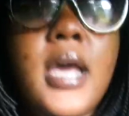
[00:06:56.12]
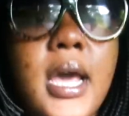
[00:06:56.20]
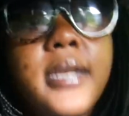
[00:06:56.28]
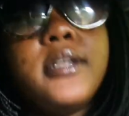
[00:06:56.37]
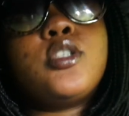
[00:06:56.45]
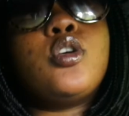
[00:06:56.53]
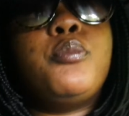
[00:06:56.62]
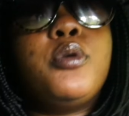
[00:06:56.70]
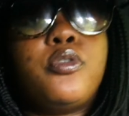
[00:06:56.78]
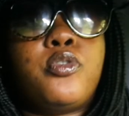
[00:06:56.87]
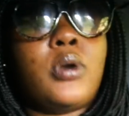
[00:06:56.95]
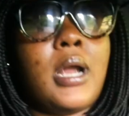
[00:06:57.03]
and it's so
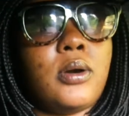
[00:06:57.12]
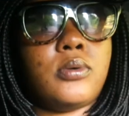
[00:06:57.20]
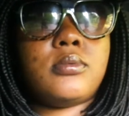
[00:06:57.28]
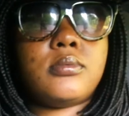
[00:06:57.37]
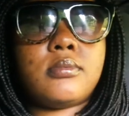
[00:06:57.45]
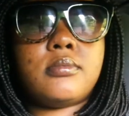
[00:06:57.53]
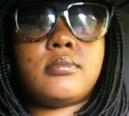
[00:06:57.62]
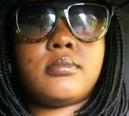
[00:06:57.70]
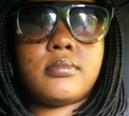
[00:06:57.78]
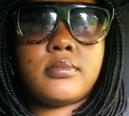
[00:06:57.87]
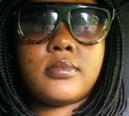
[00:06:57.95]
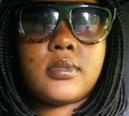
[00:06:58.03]
beautiful out.
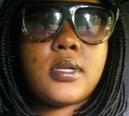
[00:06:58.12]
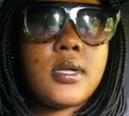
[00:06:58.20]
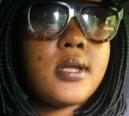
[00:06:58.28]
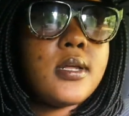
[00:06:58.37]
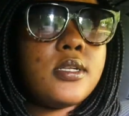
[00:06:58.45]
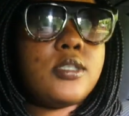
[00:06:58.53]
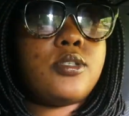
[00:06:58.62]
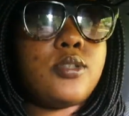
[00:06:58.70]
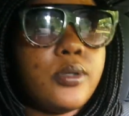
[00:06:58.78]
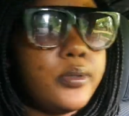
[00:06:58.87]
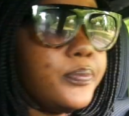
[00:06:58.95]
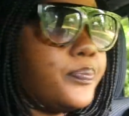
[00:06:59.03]

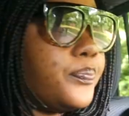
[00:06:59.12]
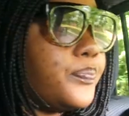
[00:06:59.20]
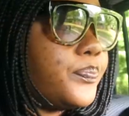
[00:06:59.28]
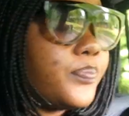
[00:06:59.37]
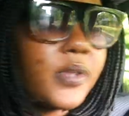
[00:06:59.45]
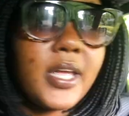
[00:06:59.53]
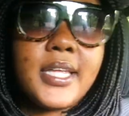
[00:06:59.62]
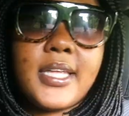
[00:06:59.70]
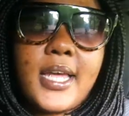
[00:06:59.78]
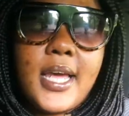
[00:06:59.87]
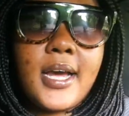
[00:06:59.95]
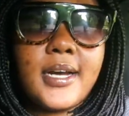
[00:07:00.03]
So
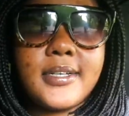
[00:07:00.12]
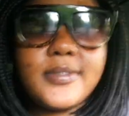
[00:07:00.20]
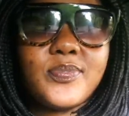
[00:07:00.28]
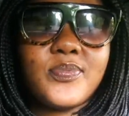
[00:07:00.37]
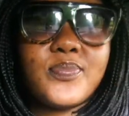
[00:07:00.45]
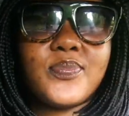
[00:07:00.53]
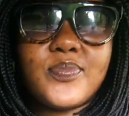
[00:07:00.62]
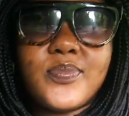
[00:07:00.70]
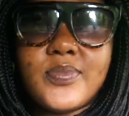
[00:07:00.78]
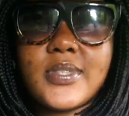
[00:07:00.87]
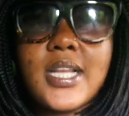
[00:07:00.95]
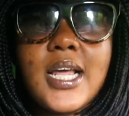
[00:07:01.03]
yeah,
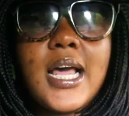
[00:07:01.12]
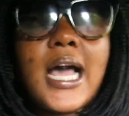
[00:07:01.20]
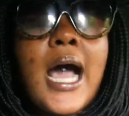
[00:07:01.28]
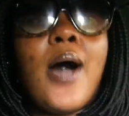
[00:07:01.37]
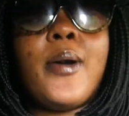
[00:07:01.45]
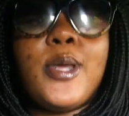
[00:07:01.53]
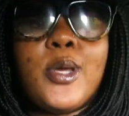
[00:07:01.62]
how are